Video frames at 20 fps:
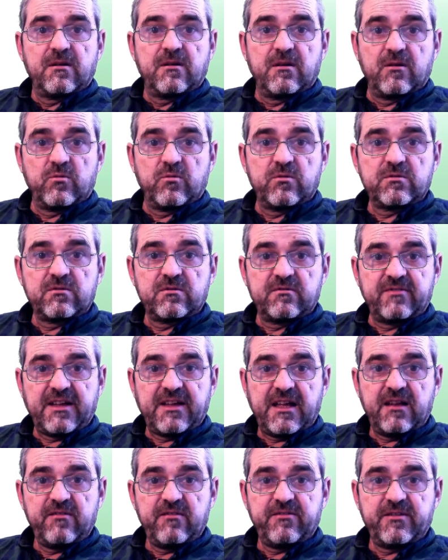a water
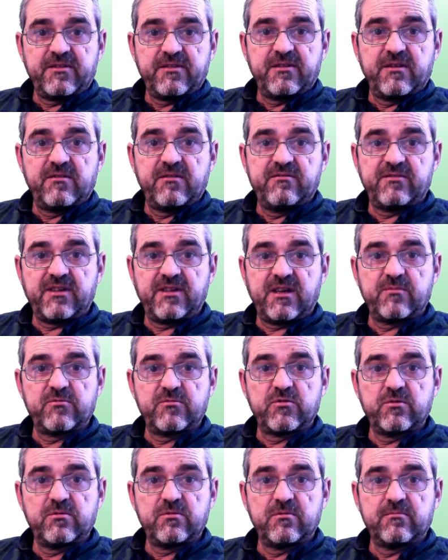valve,
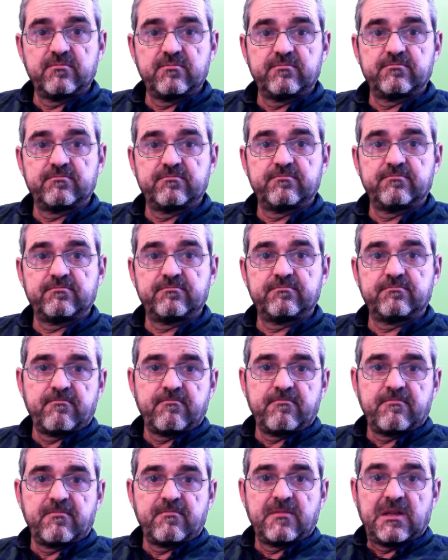VM2,
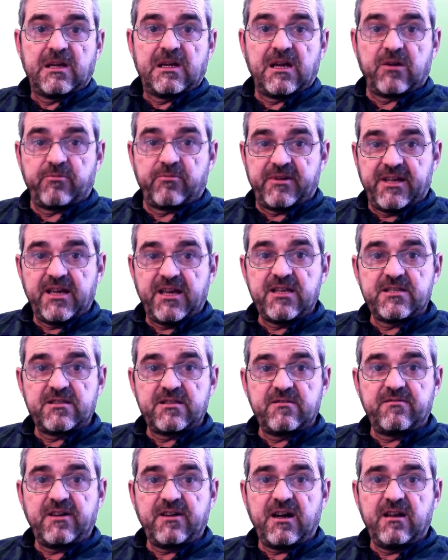a
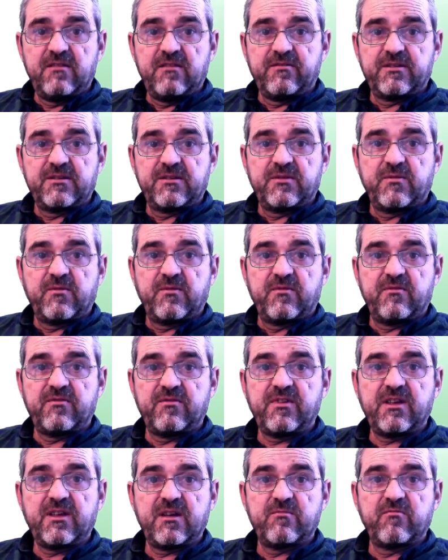reagent valve,
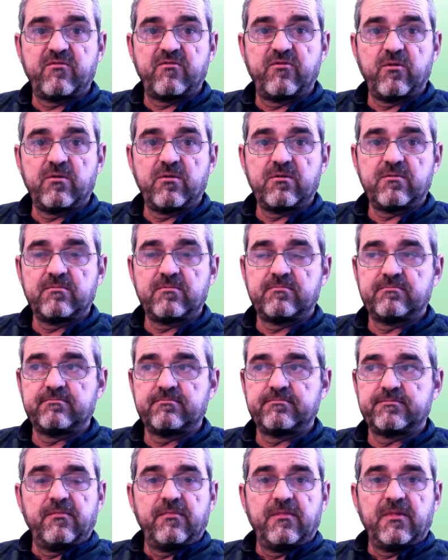VM4,
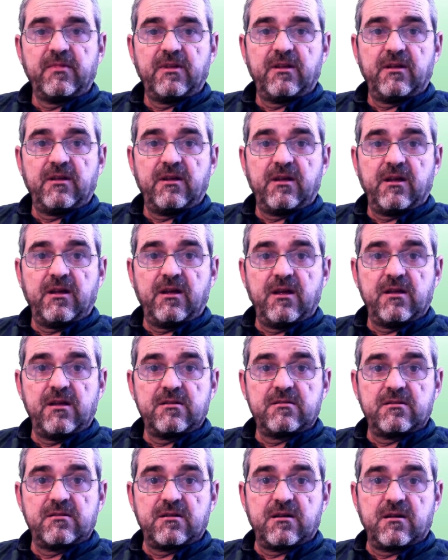
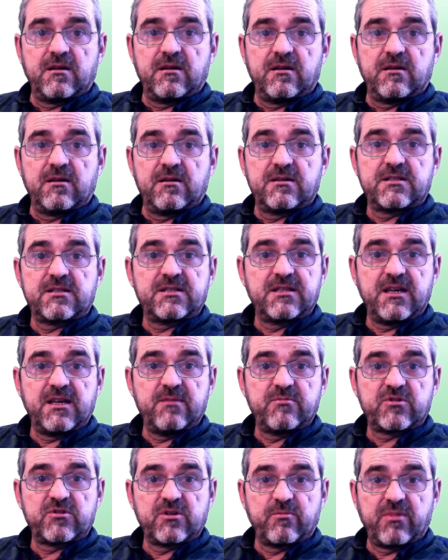and a
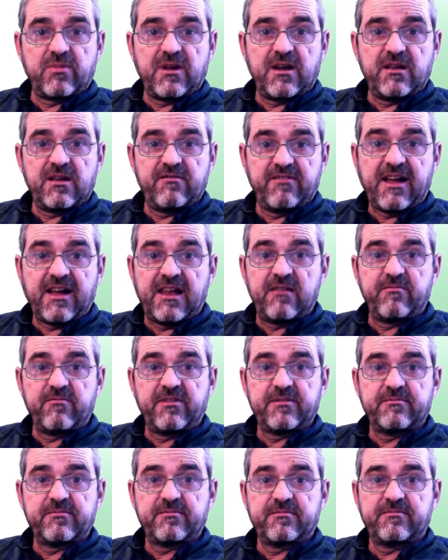steam supply valve,
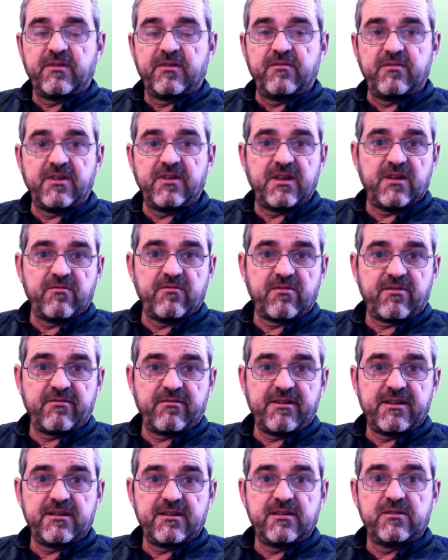
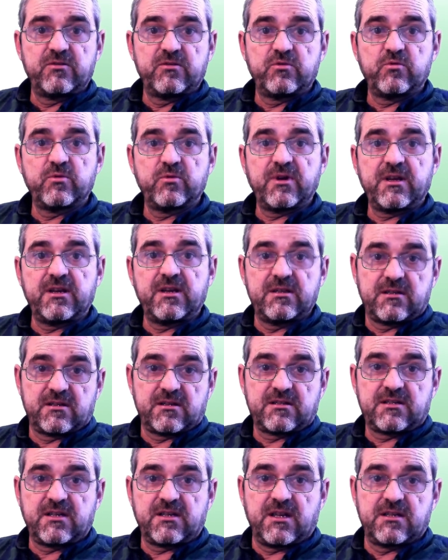VM3, to a heat
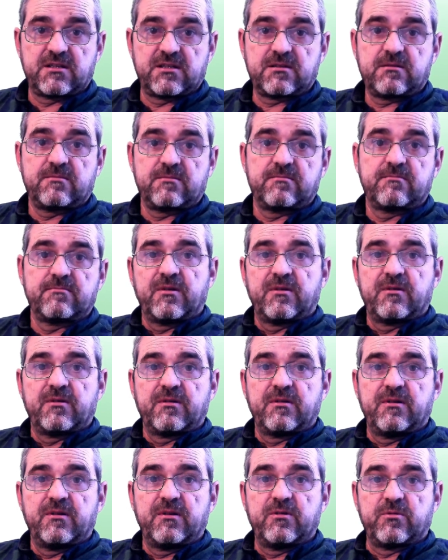exchanger
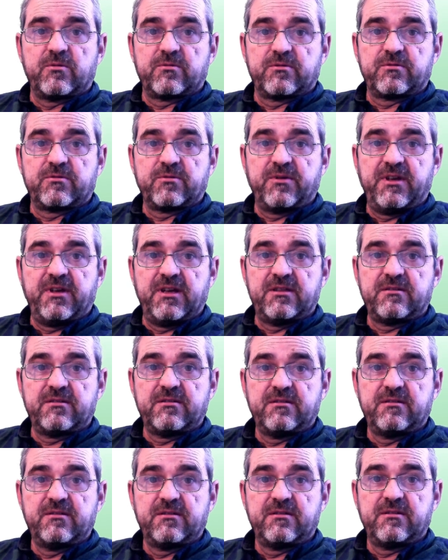in order to heat
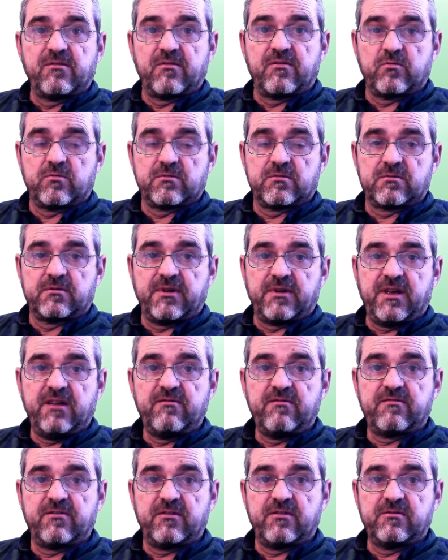the water
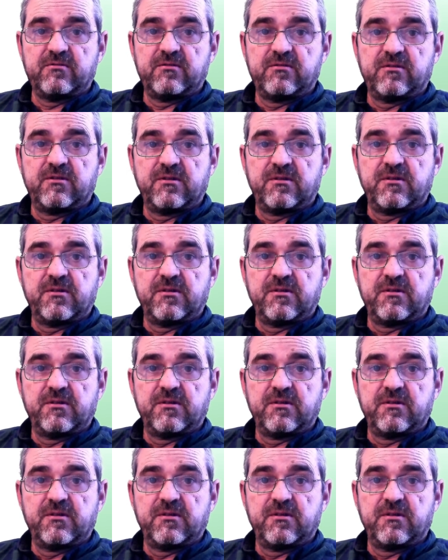inflow